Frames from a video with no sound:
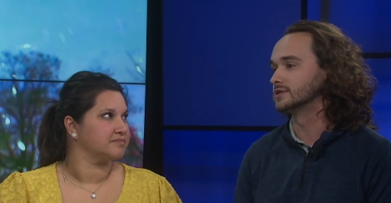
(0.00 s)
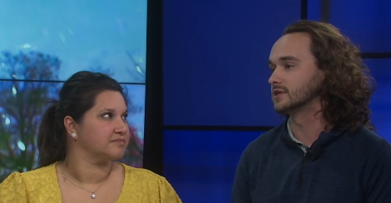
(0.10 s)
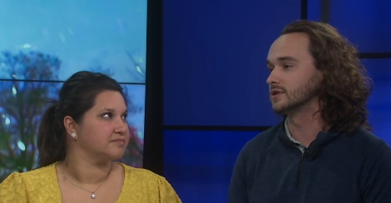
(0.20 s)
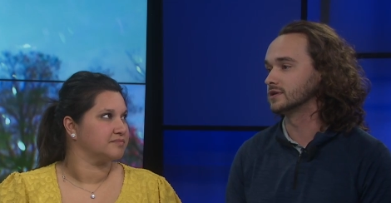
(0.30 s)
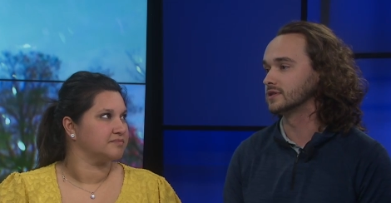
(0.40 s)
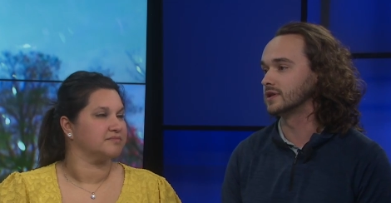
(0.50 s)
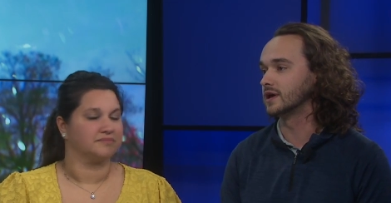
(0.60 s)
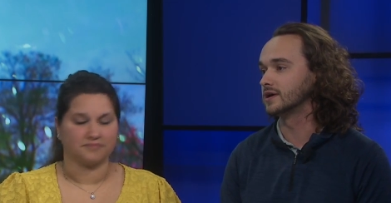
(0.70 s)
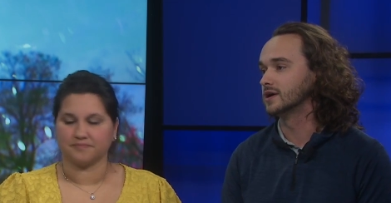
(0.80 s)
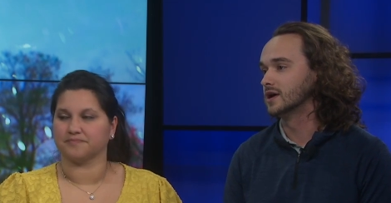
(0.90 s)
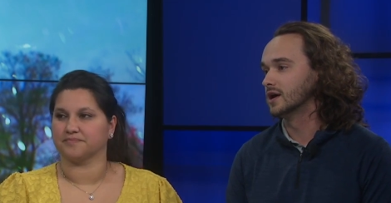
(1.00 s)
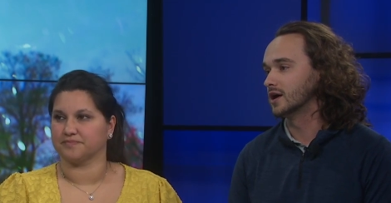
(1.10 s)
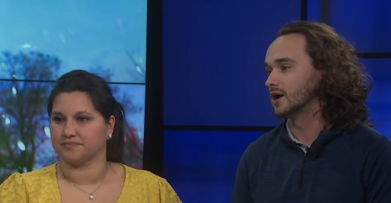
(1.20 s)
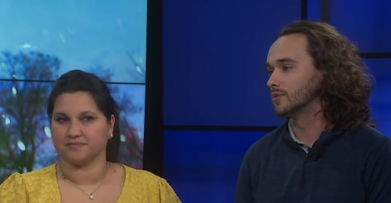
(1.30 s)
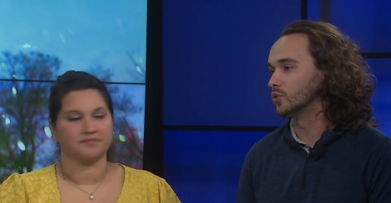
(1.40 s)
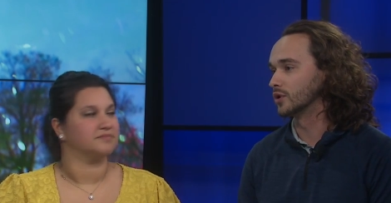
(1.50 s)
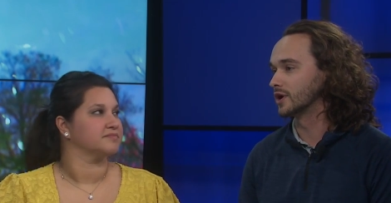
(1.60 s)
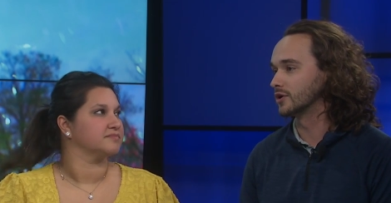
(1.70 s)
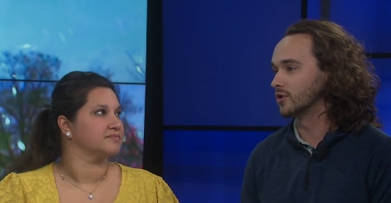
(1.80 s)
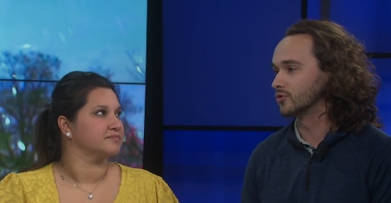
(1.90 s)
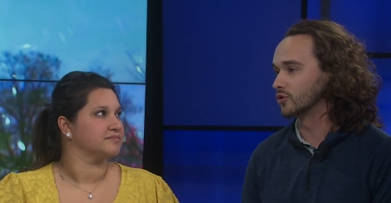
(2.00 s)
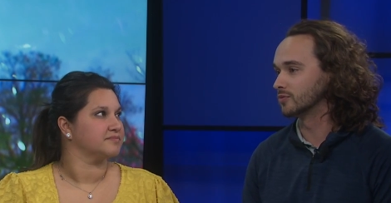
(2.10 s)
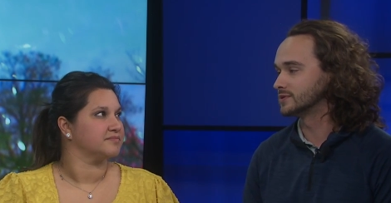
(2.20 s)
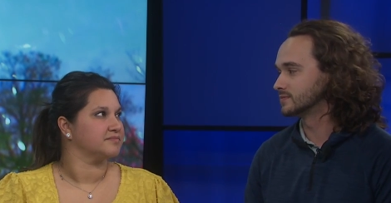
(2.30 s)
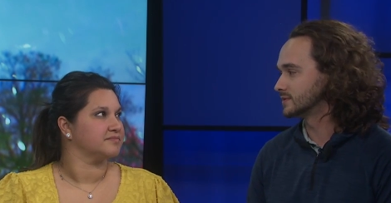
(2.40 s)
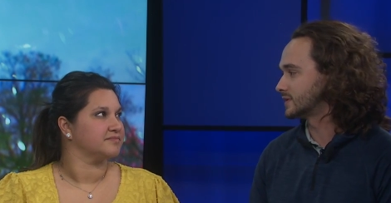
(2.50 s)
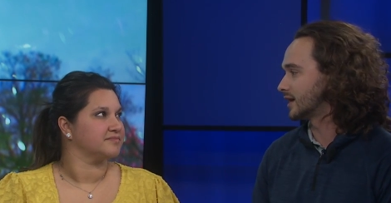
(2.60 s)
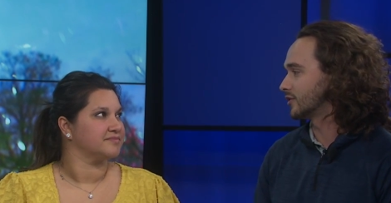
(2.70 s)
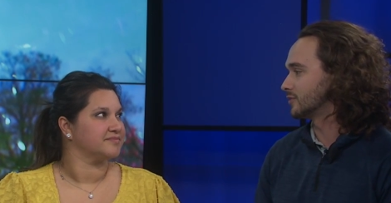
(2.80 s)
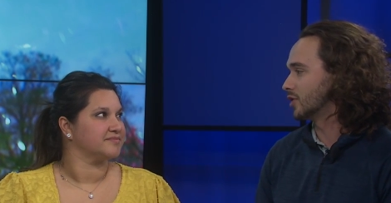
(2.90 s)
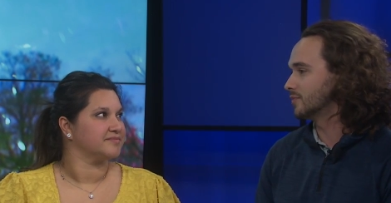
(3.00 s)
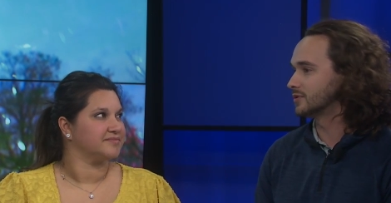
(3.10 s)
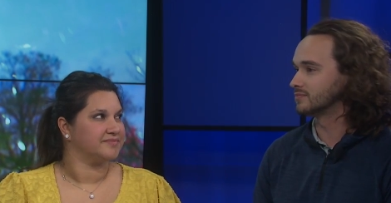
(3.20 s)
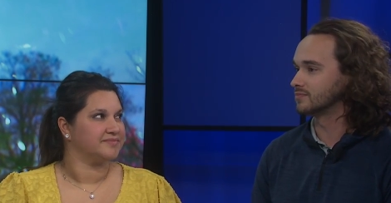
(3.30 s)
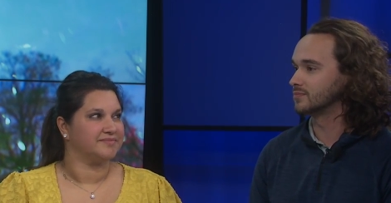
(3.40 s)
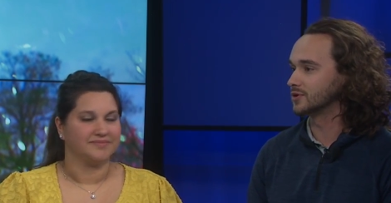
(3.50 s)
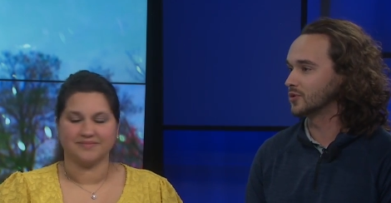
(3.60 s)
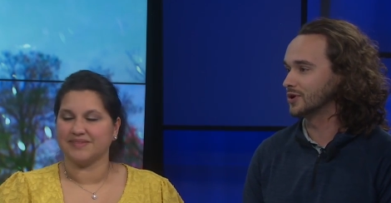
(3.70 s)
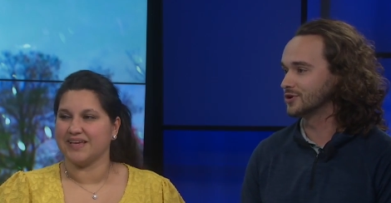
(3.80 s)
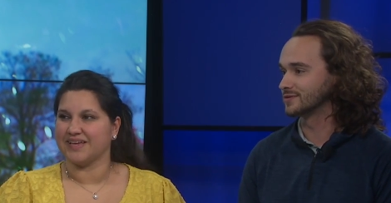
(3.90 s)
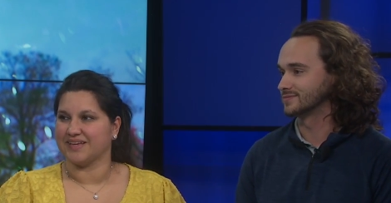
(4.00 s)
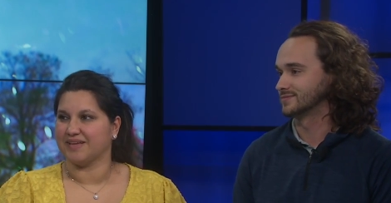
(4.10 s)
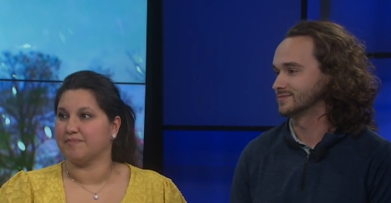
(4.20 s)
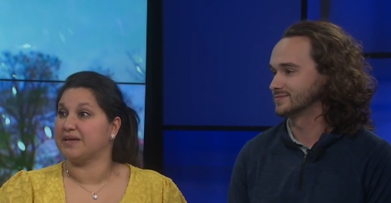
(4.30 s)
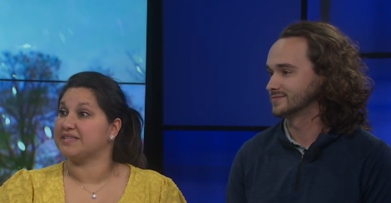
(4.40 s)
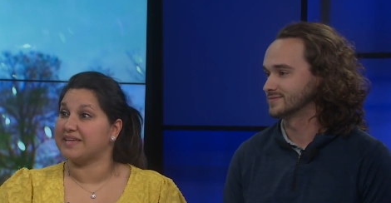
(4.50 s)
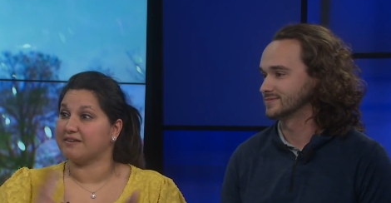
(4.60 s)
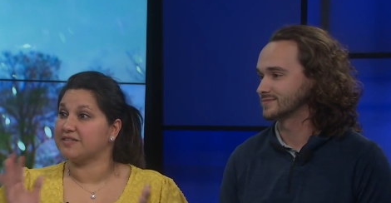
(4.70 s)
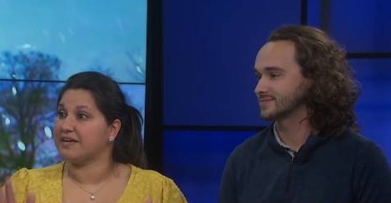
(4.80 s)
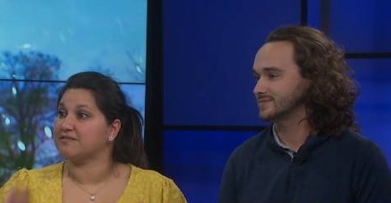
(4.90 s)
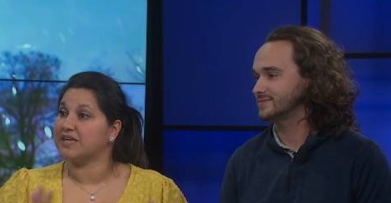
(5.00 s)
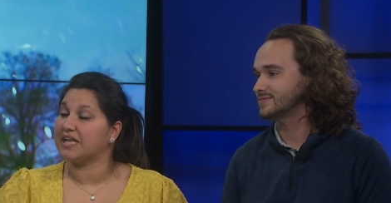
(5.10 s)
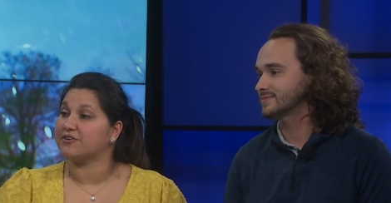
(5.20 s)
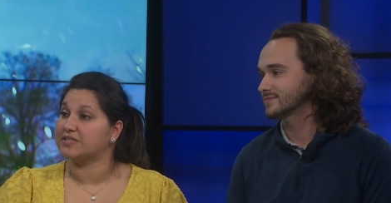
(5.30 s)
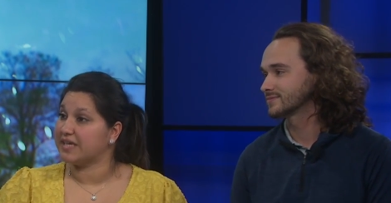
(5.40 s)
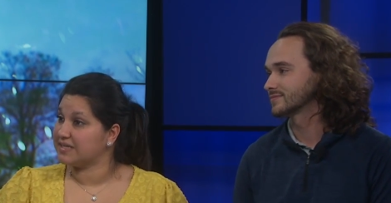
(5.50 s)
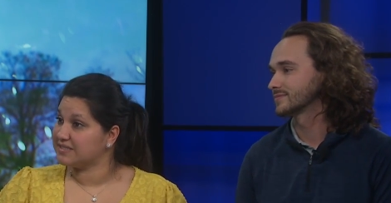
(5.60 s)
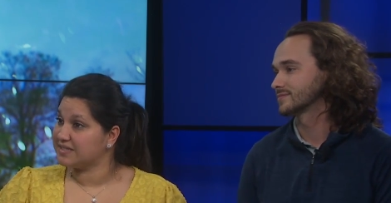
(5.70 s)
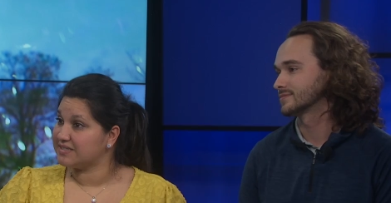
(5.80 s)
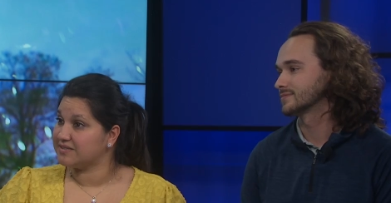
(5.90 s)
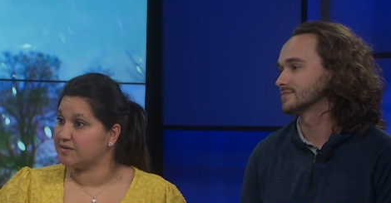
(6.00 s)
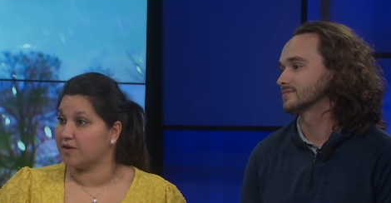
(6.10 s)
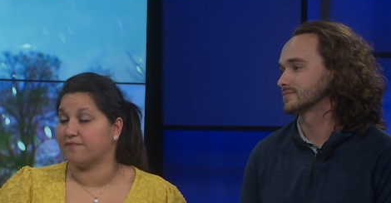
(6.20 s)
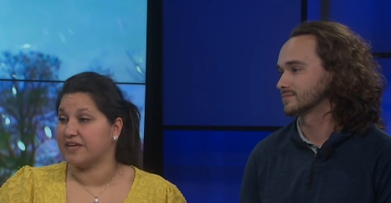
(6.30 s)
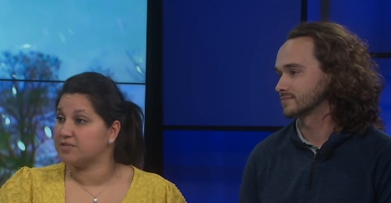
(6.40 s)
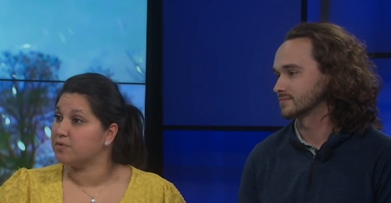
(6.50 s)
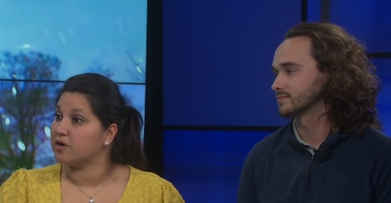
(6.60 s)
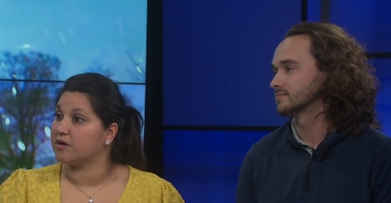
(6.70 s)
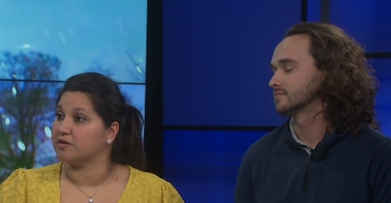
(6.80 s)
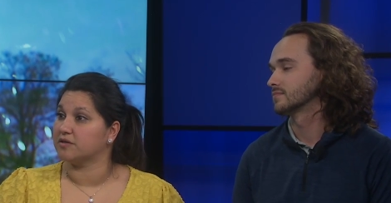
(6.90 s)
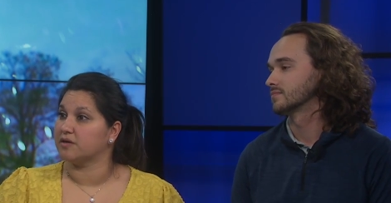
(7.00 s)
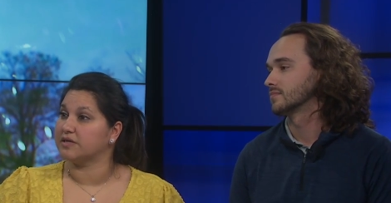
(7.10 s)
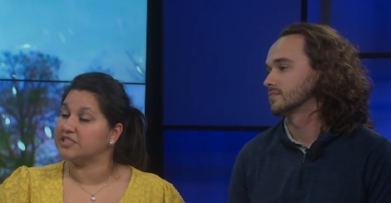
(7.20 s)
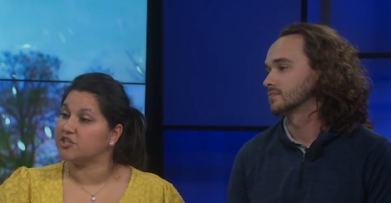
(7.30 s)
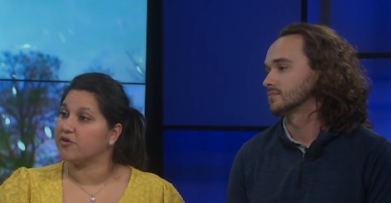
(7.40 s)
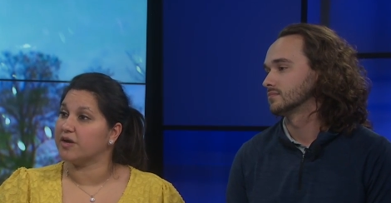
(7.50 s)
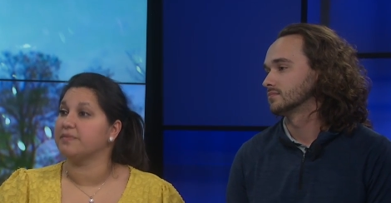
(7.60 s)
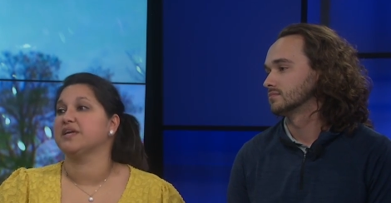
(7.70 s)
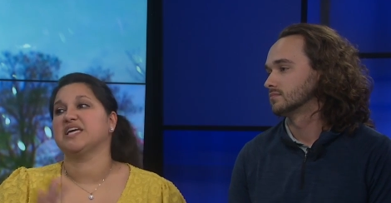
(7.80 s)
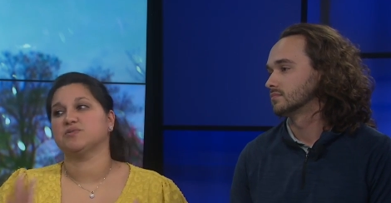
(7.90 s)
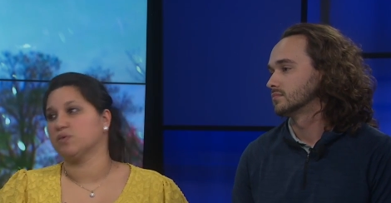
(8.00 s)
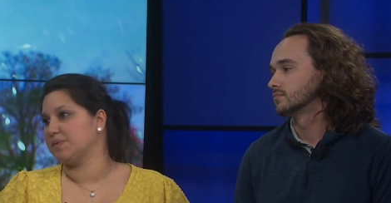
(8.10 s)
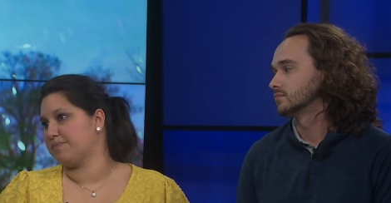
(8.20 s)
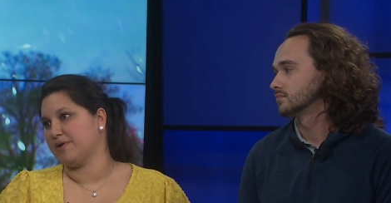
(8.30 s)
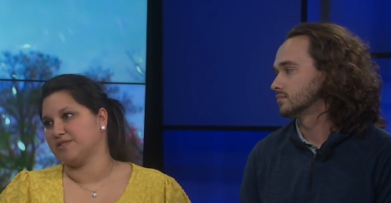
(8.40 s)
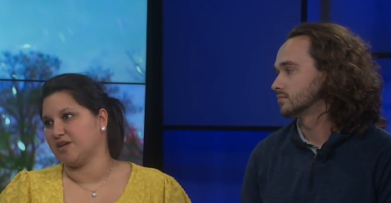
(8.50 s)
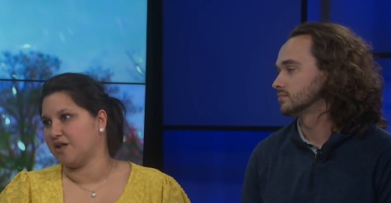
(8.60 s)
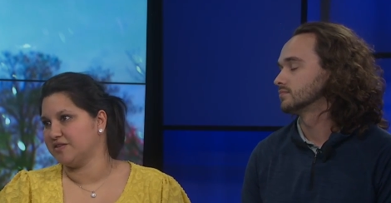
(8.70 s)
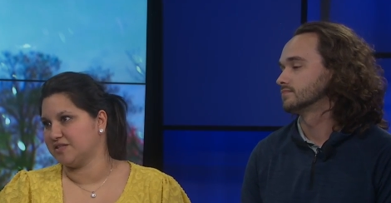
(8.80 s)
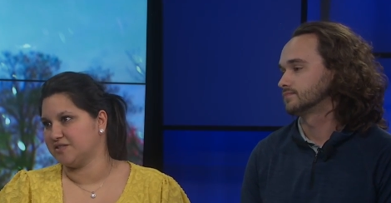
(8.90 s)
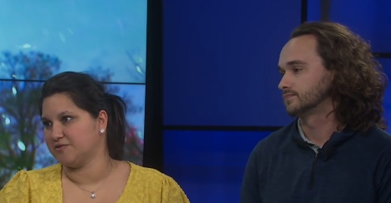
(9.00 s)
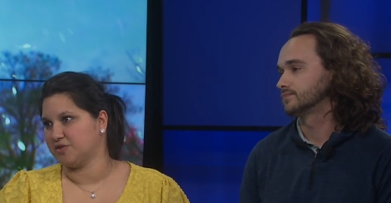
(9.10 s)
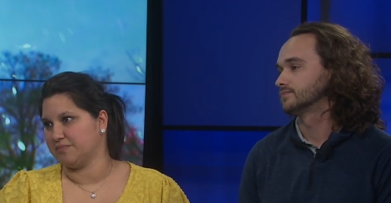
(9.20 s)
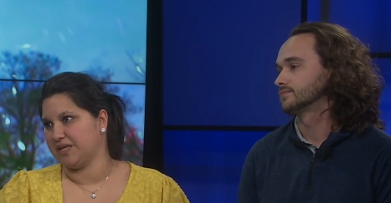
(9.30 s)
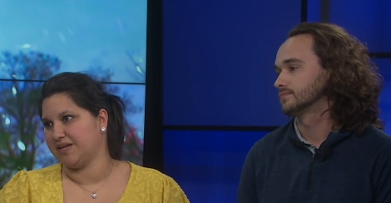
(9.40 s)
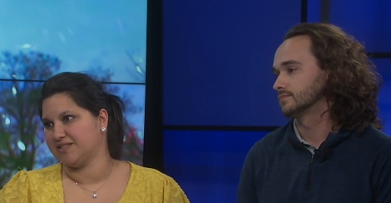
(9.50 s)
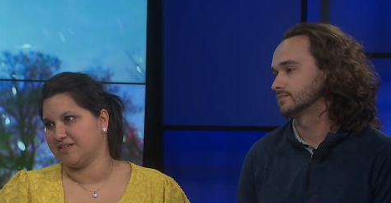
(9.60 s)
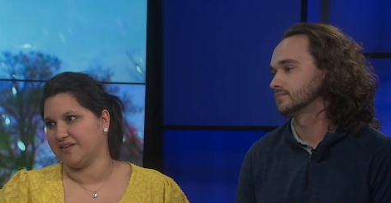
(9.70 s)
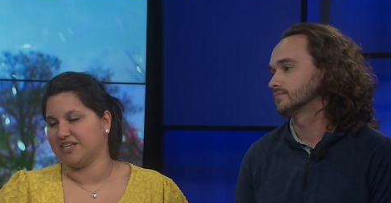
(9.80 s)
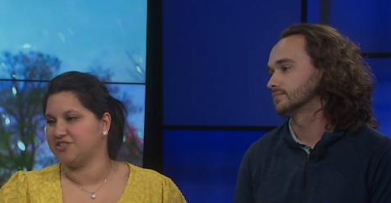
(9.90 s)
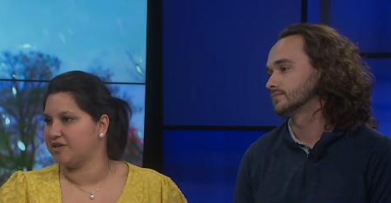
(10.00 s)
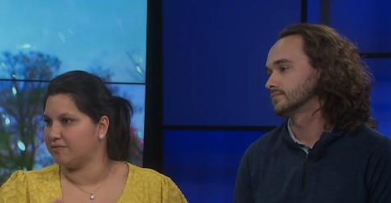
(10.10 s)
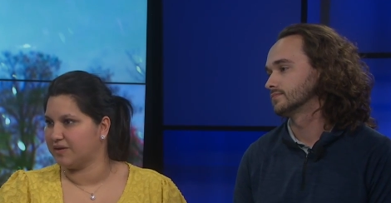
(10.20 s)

Speaker 1: us at the end of the day. Um, and then we'll kind of go through them, tally them up, and pick a winner. Yeah.
Speaker 2: But downtown Tyler, Texas, our Facebook or Instagram is we'll be posting all this on social media. So in case you don't